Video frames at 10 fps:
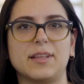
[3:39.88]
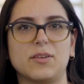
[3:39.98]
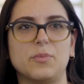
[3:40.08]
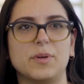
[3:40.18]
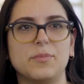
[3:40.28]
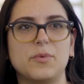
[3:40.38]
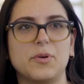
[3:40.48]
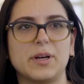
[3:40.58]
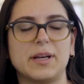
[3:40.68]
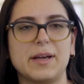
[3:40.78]
a little bit
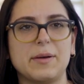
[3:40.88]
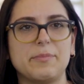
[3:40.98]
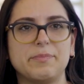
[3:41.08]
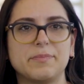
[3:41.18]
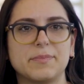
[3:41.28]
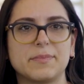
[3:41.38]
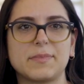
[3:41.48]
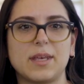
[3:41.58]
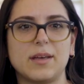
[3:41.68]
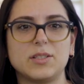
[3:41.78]
more
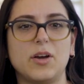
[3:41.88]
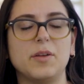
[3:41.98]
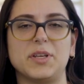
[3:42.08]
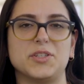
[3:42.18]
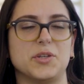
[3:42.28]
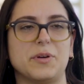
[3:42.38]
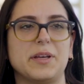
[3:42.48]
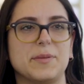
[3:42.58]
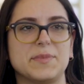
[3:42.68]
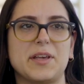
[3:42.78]
autonomy to do
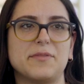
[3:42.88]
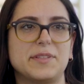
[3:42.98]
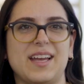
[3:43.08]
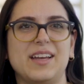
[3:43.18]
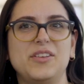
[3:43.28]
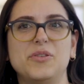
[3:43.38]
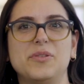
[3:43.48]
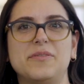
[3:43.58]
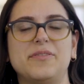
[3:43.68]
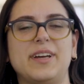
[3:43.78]
it themselves. A
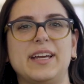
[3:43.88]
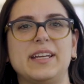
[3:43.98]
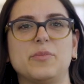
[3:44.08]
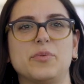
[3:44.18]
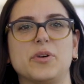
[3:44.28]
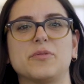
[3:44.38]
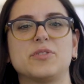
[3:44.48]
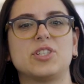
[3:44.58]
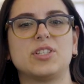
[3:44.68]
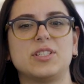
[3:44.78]
unified
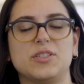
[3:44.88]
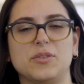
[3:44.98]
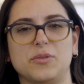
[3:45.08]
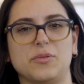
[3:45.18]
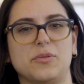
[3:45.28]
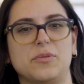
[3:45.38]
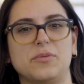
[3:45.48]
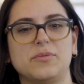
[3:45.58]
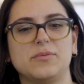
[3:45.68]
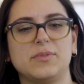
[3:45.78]
approach
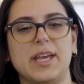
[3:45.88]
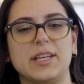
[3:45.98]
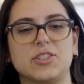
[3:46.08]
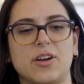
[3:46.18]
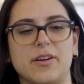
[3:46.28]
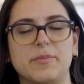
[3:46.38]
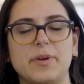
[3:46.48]
to HR and